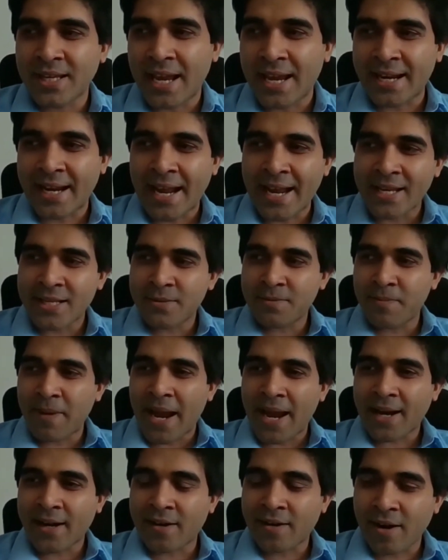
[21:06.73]
and has
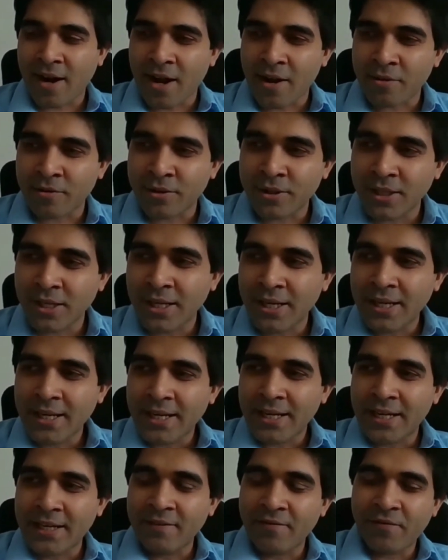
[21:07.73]
background
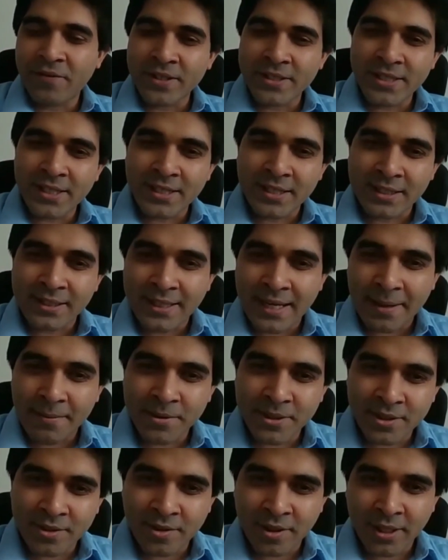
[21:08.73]
in physical
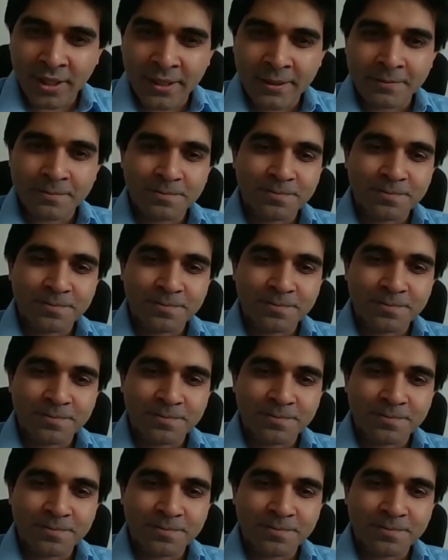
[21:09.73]
chemistry